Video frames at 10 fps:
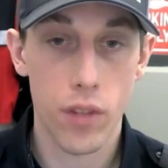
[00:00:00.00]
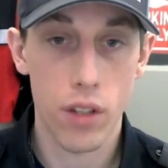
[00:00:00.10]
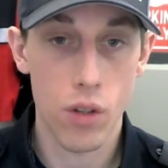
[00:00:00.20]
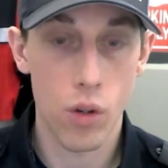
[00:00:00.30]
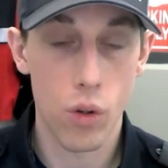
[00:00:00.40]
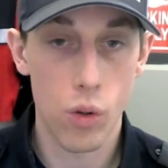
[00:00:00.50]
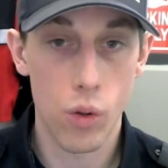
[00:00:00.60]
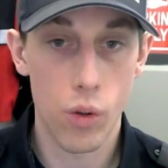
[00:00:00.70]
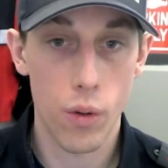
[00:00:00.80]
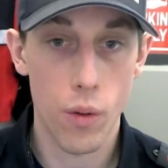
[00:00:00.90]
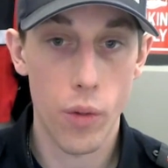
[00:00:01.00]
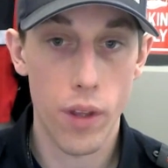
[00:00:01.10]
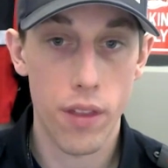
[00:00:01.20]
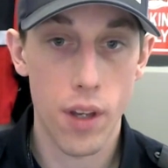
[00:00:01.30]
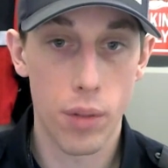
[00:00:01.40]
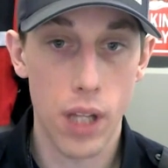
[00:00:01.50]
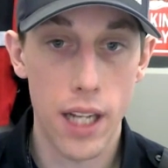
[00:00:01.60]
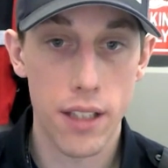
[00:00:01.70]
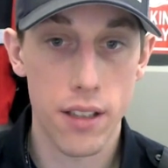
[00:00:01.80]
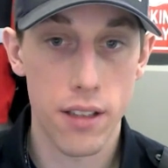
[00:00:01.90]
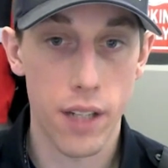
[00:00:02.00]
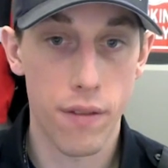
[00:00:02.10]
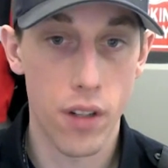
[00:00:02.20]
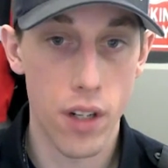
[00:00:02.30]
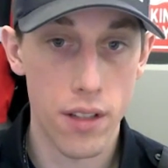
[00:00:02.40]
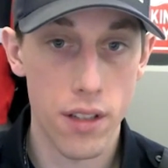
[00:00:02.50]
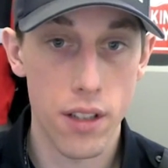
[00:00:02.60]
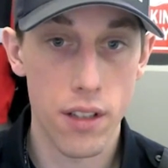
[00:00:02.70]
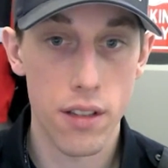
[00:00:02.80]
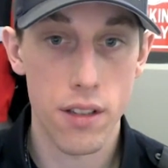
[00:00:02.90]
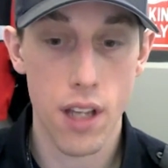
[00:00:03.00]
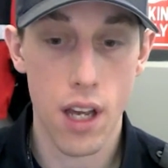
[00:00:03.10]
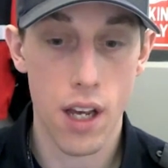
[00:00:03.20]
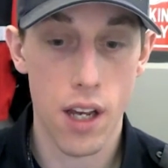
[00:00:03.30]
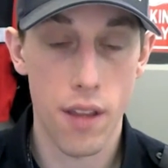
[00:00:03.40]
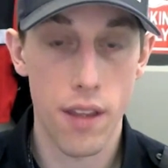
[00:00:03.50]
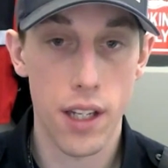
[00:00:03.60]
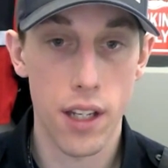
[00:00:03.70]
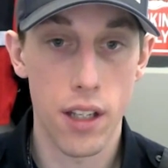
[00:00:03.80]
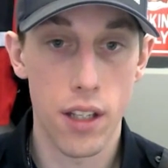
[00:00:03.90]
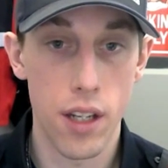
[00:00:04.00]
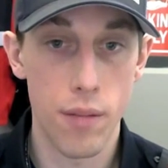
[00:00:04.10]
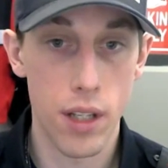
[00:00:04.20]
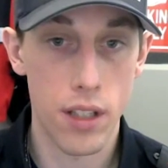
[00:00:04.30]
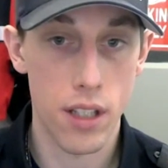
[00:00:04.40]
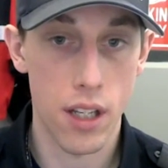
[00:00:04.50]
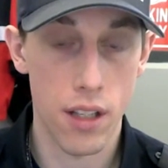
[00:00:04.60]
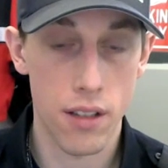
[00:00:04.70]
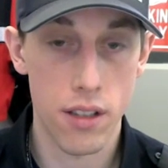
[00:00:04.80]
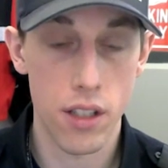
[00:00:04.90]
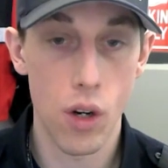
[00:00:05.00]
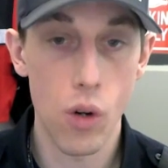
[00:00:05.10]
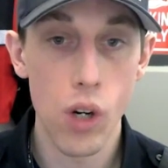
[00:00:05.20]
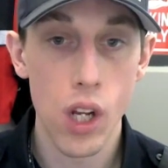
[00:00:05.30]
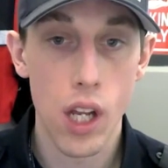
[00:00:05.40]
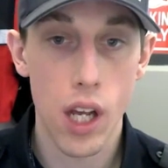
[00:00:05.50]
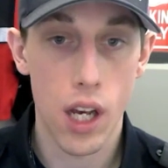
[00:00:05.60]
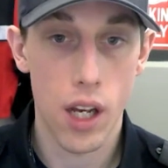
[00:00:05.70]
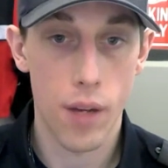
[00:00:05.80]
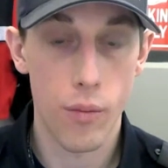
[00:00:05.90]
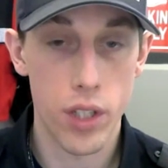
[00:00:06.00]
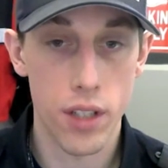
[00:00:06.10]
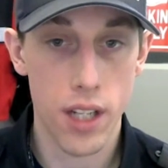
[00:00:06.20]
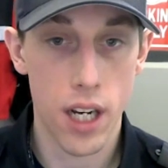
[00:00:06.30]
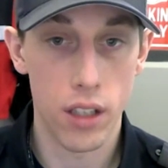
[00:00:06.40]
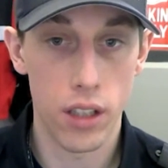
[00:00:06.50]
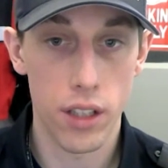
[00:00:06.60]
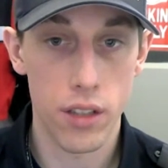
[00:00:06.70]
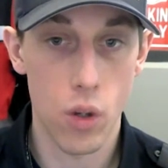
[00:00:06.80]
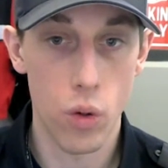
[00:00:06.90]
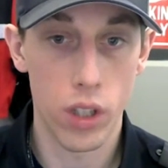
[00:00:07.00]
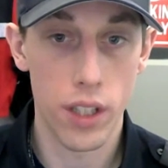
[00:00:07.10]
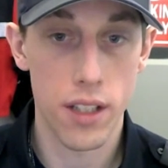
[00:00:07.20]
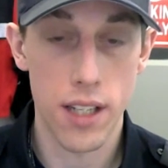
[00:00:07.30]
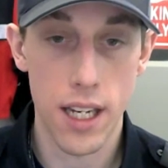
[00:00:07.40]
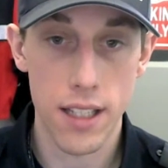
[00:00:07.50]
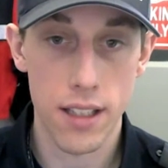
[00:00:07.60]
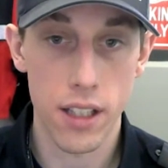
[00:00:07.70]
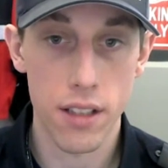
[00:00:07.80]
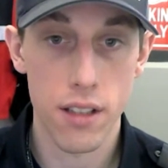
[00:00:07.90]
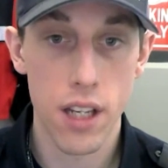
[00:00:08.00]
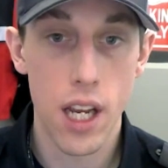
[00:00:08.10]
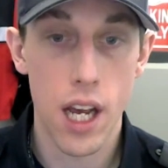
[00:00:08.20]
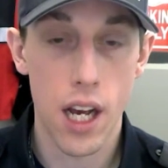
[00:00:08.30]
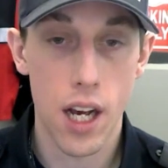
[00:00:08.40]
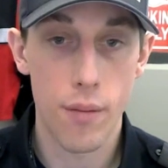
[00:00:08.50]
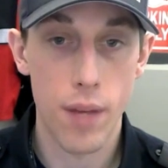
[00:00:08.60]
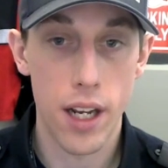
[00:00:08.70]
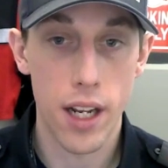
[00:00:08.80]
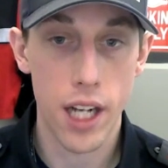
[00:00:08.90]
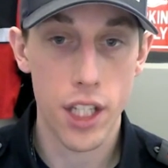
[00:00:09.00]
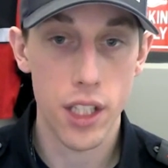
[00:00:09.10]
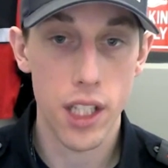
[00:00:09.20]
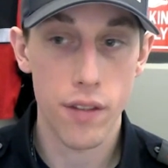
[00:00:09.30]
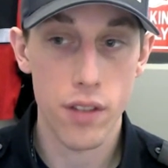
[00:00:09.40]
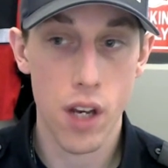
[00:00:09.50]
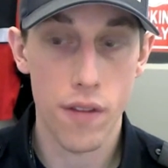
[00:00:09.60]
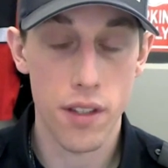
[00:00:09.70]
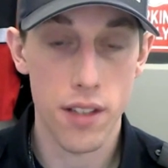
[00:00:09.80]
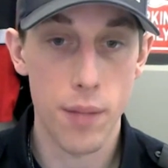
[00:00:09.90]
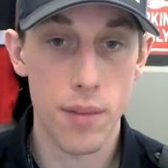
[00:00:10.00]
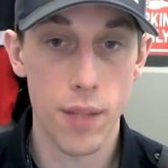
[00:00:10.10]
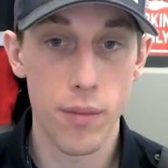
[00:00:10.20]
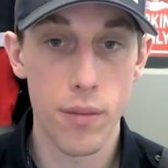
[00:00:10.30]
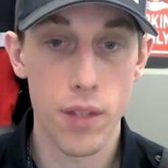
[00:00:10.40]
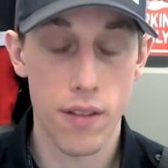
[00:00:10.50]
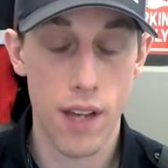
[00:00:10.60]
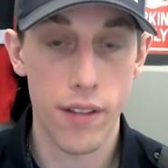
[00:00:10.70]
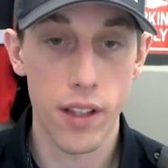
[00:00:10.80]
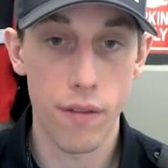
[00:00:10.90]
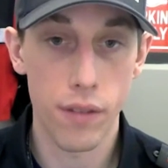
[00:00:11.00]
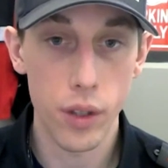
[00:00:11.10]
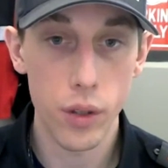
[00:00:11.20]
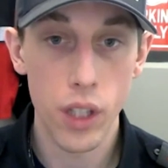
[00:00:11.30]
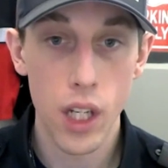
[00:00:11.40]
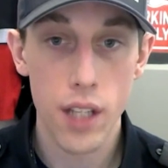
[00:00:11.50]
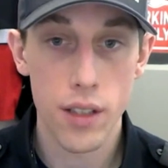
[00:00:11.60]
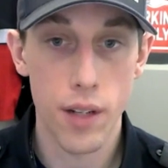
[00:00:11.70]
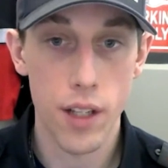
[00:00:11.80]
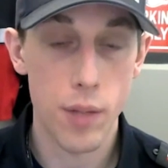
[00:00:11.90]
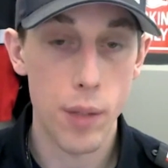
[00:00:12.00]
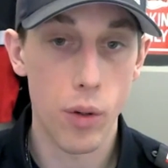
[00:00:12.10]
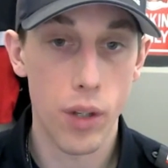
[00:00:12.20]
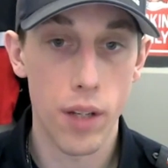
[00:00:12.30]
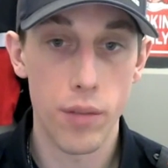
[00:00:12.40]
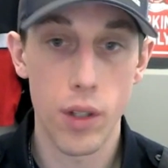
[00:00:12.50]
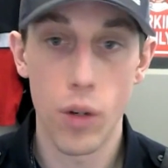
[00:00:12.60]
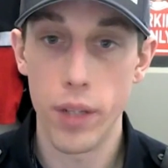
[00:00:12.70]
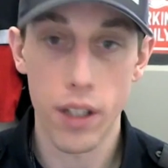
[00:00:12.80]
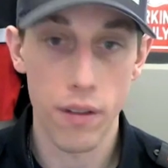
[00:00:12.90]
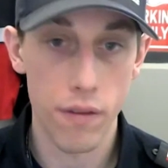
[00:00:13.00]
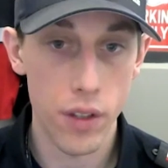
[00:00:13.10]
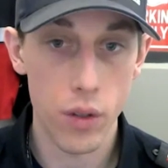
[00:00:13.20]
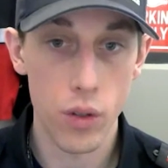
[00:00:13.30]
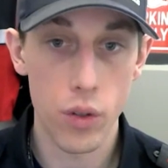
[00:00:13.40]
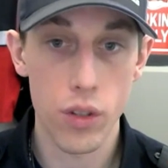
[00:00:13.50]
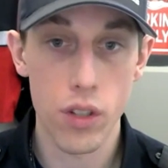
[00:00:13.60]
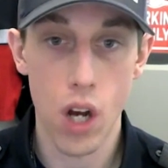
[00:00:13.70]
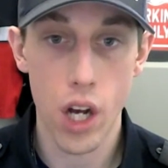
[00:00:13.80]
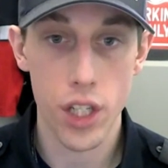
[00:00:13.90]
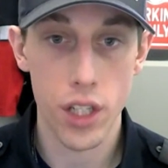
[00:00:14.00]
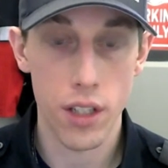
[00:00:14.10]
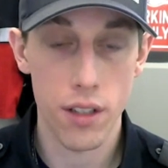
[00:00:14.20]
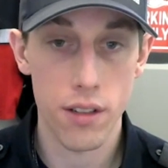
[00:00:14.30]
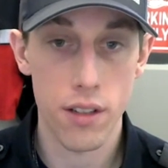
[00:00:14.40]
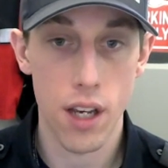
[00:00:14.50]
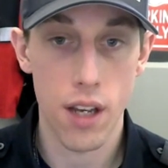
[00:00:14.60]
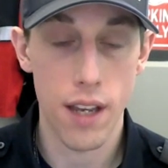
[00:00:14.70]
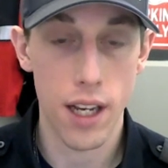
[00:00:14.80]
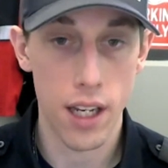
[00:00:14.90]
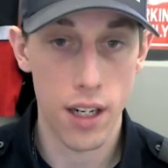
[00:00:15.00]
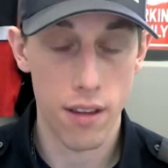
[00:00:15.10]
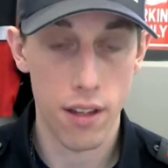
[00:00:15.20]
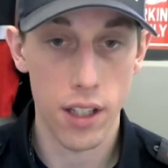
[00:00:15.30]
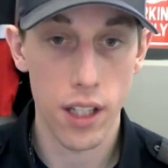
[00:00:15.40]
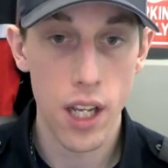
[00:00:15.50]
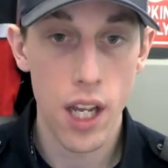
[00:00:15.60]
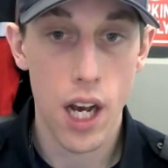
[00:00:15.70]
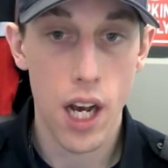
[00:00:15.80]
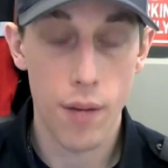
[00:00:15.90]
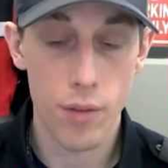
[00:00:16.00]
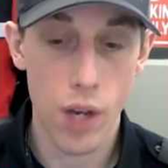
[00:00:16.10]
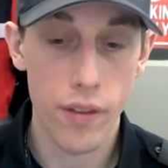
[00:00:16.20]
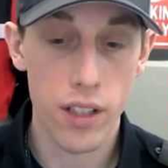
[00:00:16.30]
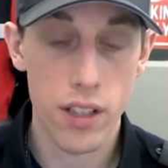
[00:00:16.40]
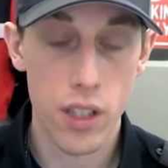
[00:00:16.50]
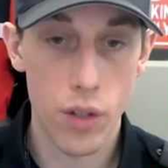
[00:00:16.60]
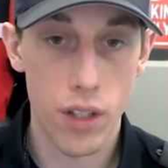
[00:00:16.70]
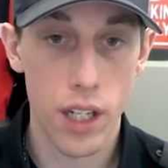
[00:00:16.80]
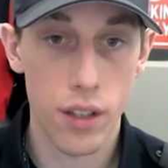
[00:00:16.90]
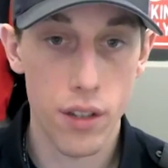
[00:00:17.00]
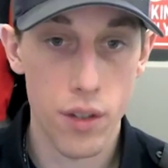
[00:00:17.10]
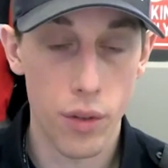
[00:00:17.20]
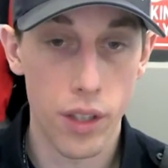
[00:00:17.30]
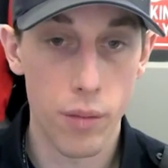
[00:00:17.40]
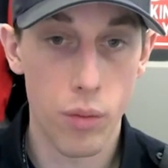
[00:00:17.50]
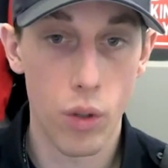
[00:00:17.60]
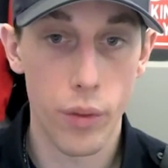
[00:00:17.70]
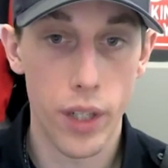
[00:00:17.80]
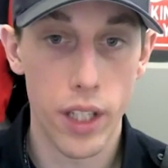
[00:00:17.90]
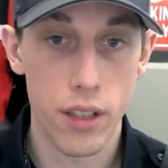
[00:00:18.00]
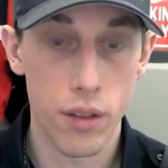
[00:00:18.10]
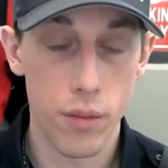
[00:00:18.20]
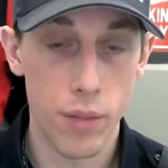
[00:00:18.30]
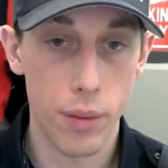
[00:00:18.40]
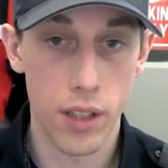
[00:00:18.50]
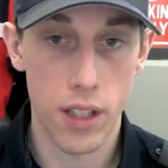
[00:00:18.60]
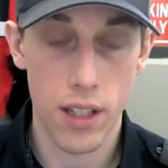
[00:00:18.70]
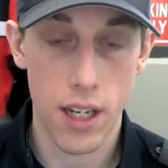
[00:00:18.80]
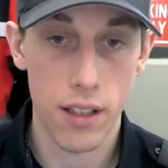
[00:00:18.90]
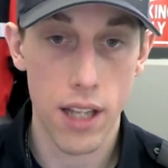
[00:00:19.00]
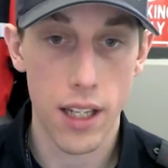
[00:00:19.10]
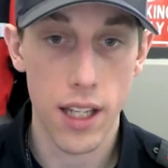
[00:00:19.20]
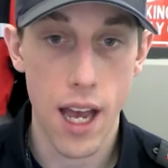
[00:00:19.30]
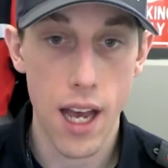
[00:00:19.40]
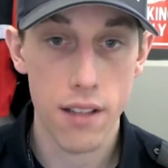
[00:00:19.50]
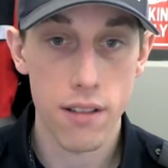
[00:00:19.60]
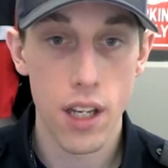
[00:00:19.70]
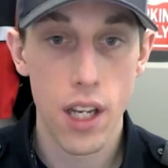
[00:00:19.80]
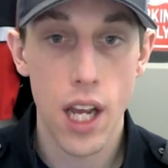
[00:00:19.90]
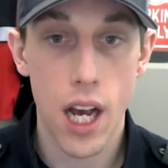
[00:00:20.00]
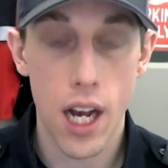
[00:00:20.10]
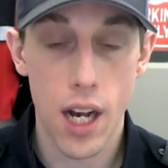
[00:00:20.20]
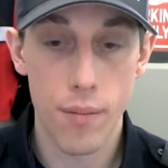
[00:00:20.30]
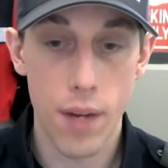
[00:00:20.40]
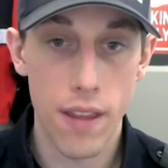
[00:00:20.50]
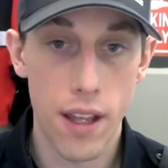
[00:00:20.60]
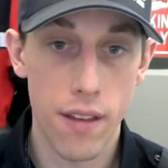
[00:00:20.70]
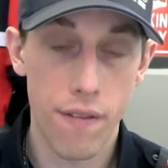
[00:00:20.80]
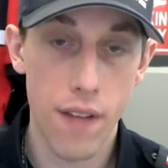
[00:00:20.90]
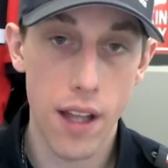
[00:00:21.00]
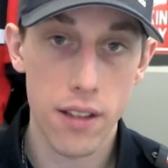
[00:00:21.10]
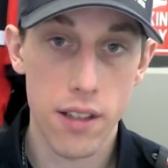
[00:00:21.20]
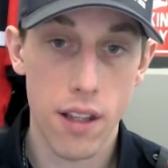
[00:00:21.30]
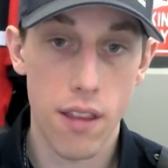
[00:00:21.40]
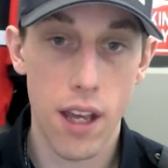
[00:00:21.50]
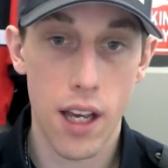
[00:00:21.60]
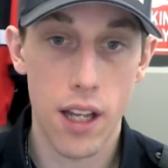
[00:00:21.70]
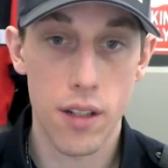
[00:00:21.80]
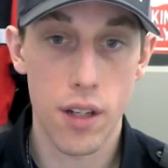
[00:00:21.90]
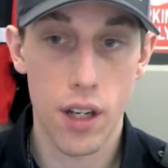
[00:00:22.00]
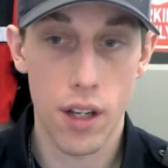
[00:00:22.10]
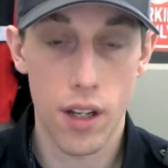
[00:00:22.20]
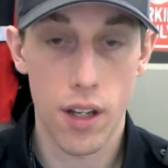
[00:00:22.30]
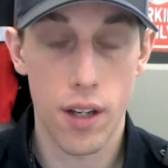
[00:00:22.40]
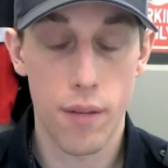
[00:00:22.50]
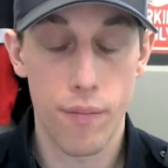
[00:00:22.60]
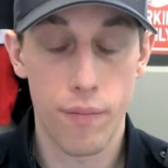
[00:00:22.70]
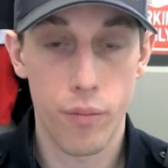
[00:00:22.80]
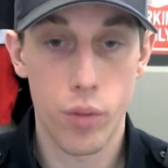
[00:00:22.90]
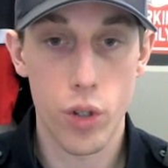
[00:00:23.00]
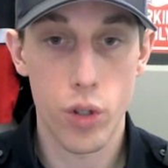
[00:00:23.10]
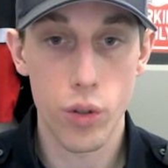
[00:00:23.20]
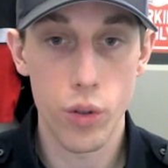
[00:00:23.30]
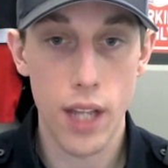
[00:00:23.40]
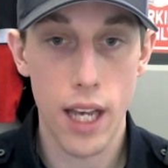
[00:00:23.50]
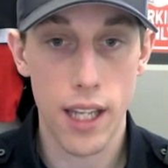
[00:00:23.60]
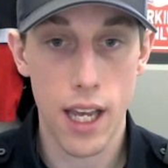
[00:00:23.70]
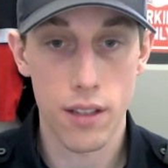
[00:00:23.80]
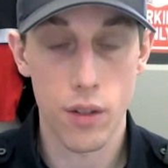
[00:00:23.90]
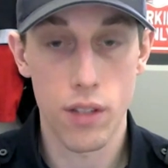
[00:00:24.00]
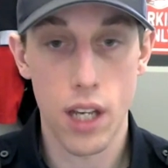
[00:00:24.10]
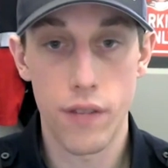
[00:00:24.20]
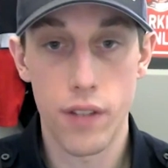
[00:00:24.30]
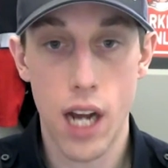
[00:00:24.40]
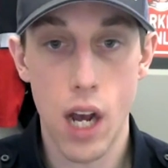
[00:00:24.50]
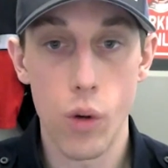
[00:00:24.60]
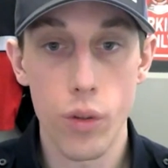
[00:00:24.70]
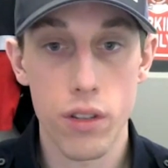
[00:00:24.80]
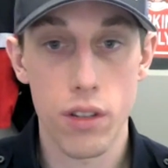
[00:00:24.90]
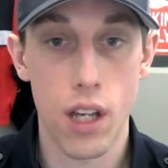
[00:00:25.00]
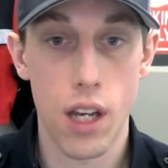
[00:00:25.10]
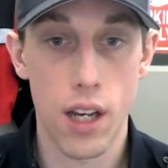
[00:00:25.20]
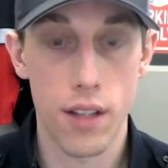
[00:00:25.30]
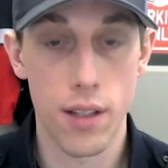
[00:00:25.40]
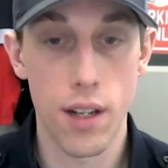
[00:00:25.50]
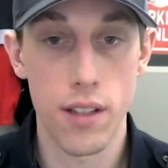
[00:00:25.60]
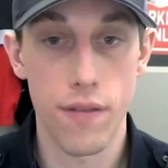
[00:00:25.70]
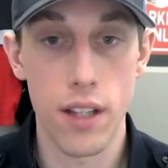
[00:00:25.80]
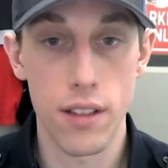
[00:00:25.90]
So with the appliances like furnaces, they can emit CO, which is colorless, odorless, and tasteless. And it actually gives off the same symptoms as having the flu. Sometimes people can, be confused, nauseous, that kind of thing. So having a CO detector is a really important way to be able to detect that gas. And then the vents that protrude that gas outside of your house, sometimes the vents